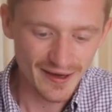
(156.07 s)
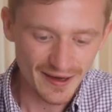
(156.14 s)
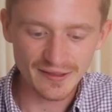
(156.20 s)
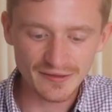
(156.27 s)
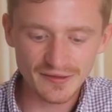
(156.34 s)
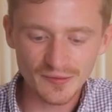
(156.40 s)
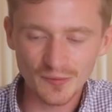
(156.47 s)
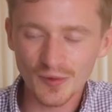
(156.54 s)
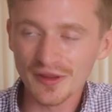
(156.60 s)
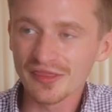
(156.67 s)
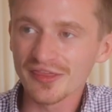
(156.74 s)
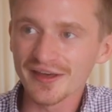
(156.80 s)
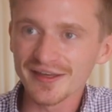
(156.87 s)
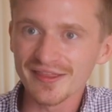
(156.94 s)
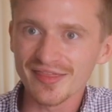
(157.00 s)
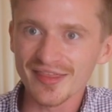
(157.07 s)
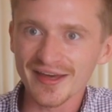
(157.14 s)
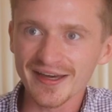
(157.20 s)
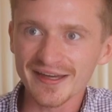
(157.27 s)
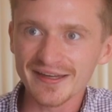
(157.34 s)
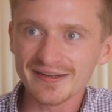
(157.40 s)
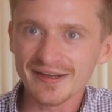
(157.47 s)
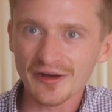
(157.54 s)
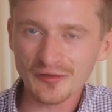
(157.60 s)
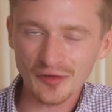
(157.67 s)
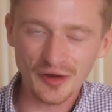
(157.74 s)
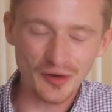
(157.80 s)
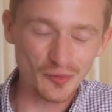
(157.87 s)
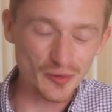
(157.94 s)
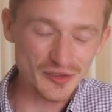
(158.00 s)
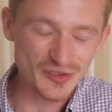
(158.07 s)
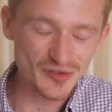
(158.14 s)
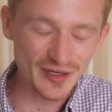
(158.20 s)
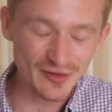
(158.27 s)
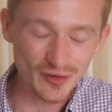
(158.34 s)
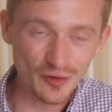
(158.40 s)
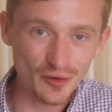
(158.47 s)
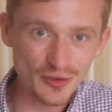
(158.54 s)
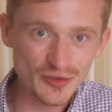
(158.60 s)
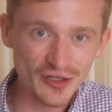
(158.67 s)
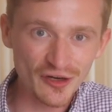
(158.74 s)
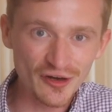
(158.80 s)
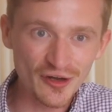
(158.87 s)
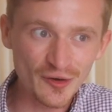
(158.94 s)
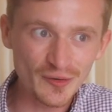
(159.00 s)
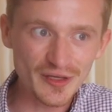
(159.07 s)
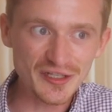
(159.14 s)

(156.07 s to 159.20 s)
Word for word: And one thing that a lot of Windsorite locals are going to know